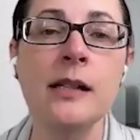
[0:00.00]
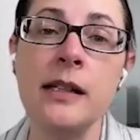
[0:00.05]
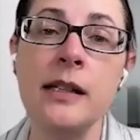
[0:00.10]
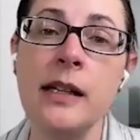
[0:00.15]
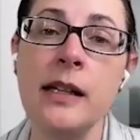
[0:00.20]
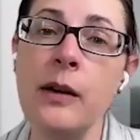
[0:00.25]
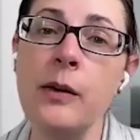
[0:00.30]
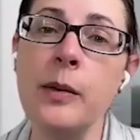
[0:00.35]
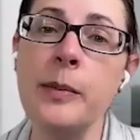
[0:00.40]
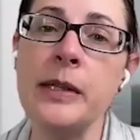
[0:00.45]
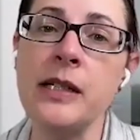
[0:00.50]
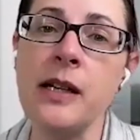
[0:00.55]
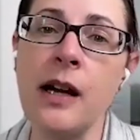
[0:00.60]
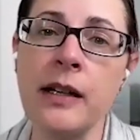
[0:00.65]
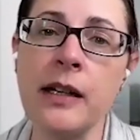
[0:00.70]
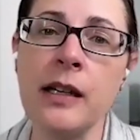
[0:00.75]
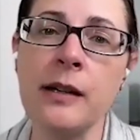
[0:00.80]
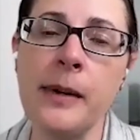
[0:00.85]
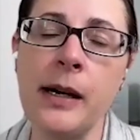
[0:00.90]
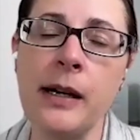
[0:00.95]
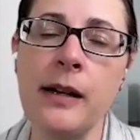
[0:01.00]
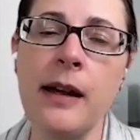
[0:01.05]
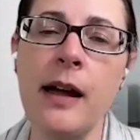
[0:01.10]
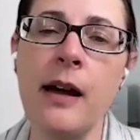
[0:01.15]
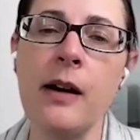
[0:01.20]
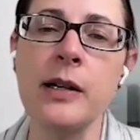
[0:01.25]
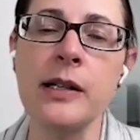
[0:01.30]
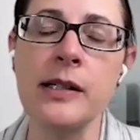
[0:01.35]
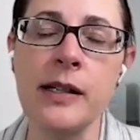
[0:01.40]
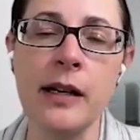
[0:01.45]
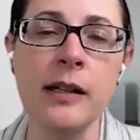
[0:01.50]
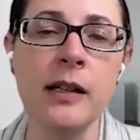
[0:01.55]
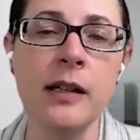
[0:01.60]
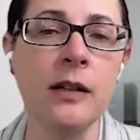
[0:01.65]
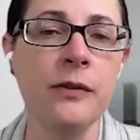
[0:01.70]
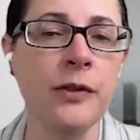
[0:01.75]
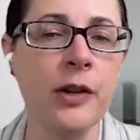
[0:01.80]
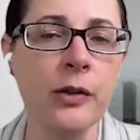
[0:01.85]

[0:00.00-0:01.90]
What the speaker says: Today, we'll be talking about how executive